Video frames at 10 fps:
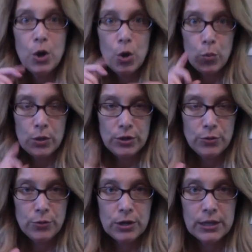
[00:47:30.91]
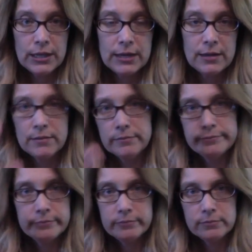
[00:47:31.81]
When you click
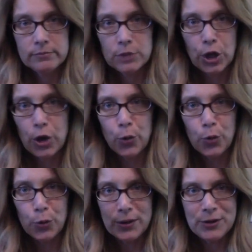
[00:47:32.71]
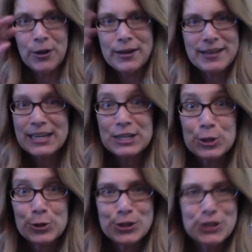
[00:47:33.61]
go or click
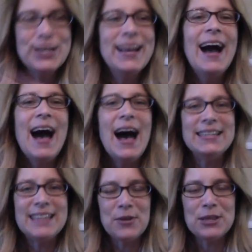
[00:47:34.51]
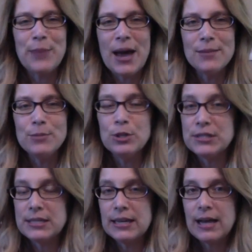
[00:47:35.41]
search, down at the bottom you'll
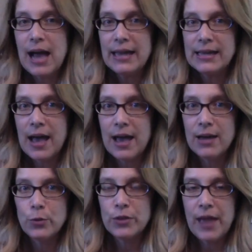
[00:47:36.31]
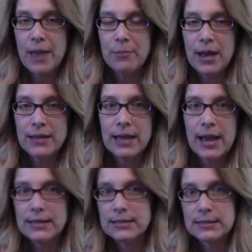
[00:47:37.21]
see an icon with that
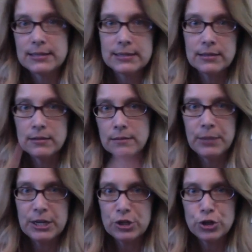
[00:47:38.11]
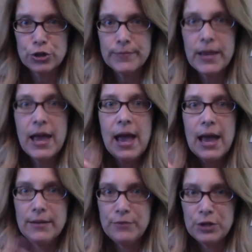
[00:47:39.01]
podcast's little picture,
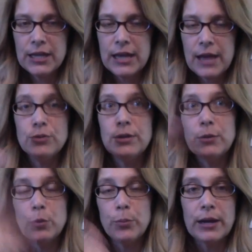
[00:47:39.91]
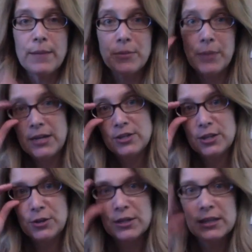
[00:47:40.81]
and if you click on that, it will bring up the page that
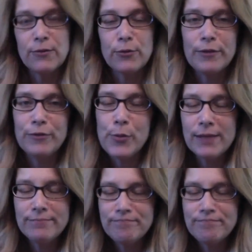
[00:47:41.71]
you can leave a review on.